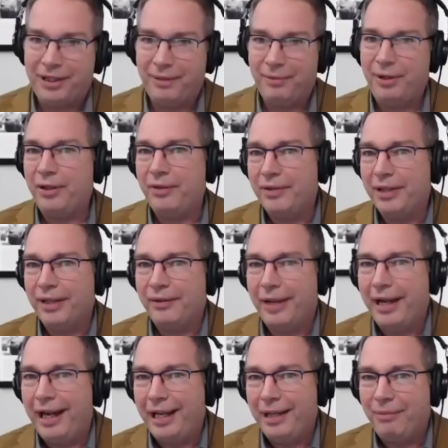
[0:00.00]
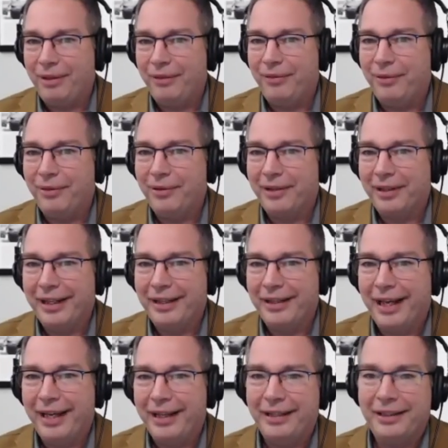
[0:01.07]
have something you've never had before, and
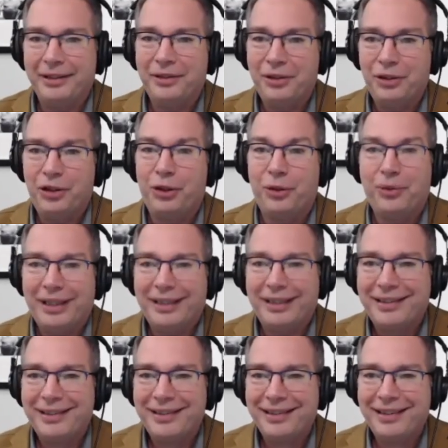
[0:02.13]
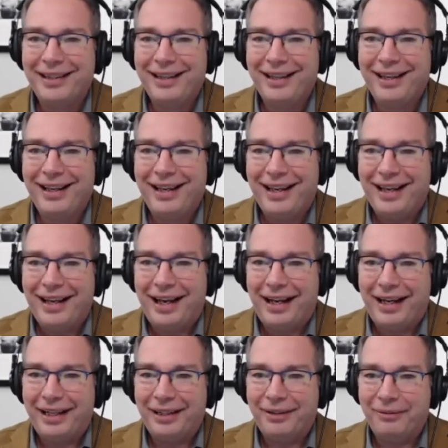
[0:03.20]
that is choice.
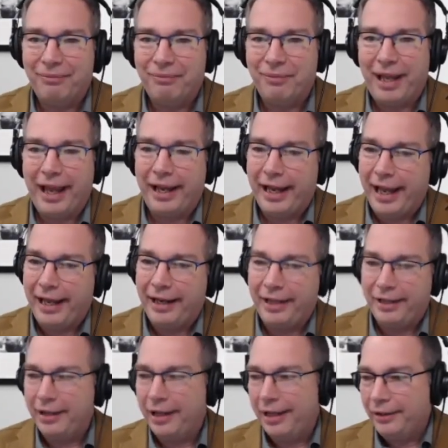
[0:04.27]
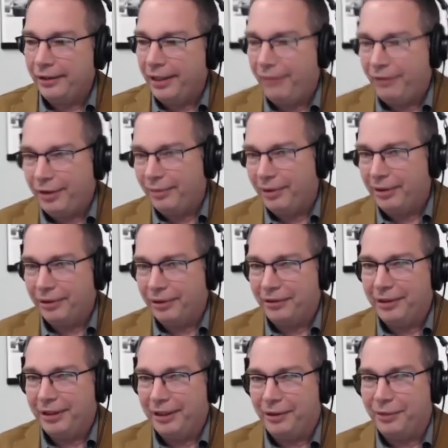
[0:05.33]
And had I not left the
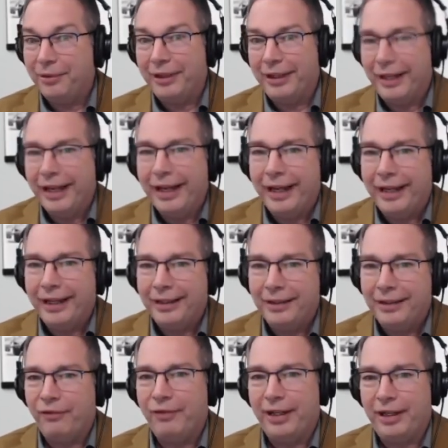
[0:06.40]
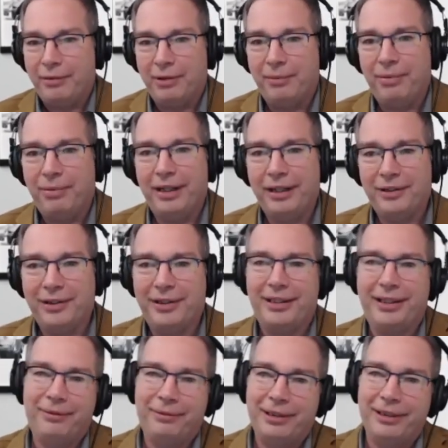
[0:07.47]
military at 28, the fates would have probably
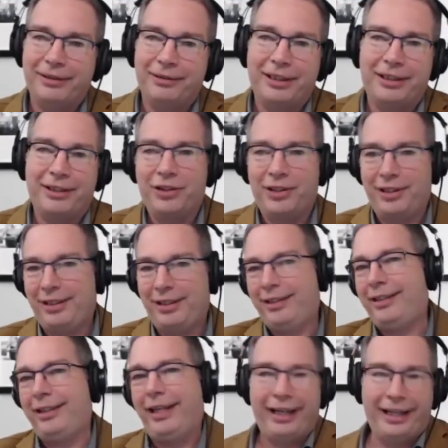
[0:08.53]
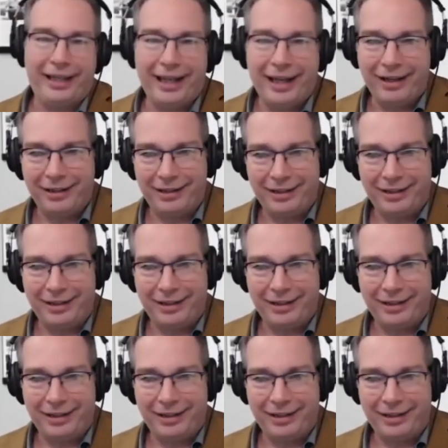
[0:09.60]
just said, well, let's just take them